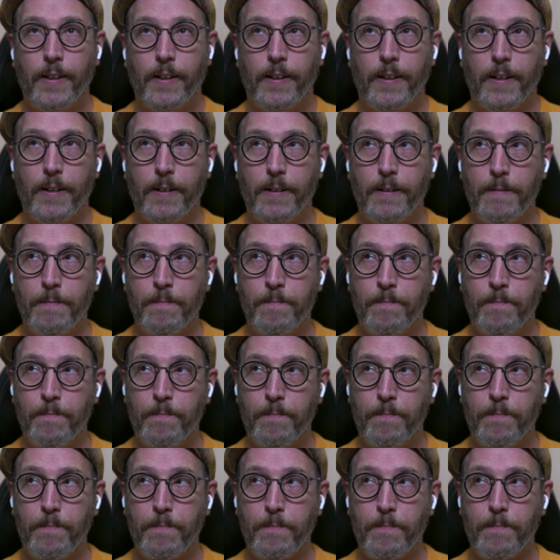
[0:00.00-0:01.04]

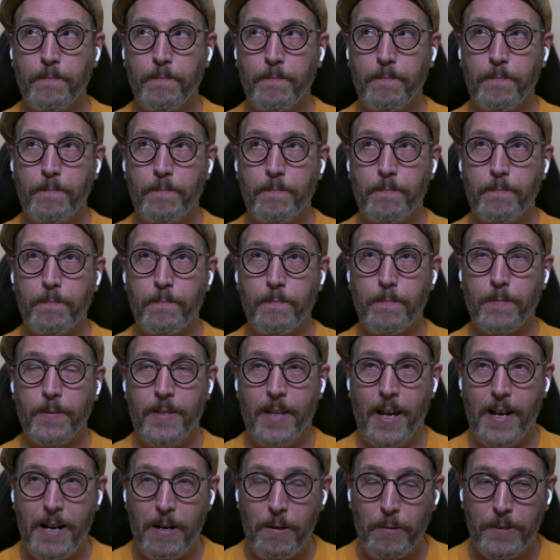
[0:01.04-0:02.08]

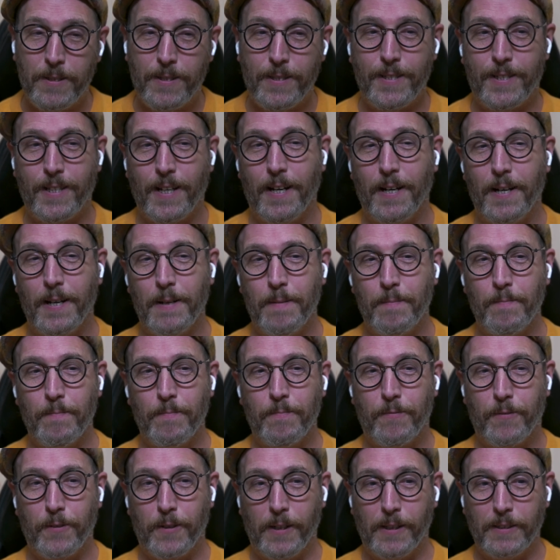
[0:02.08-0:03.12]
now is the time
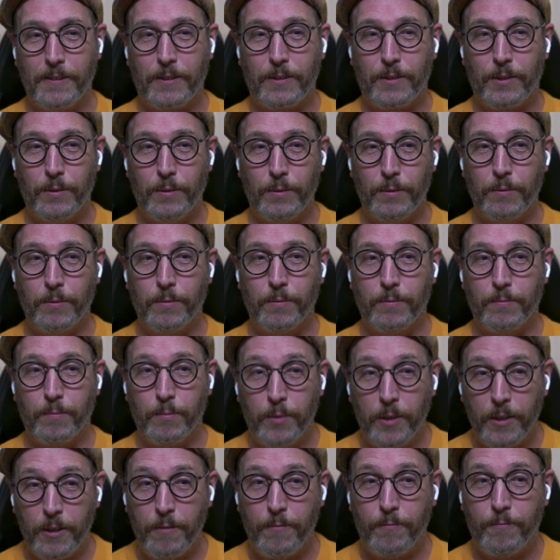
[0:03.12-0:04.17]
for us to
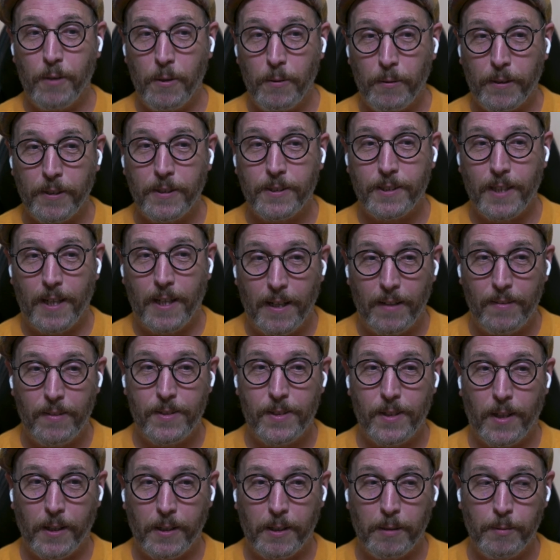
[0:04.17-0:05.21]
really focus on the
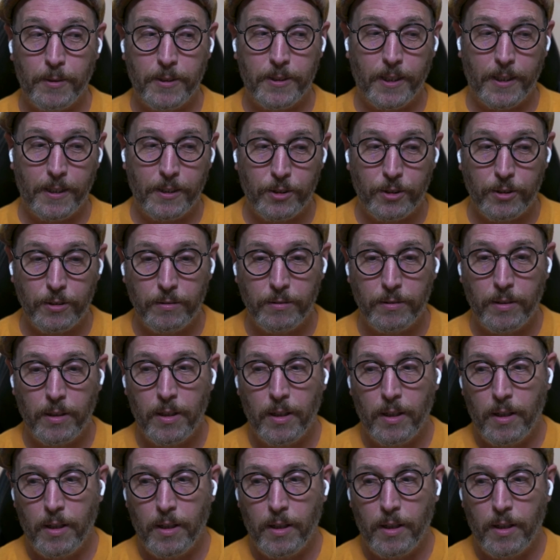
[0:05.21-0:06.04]
documentation.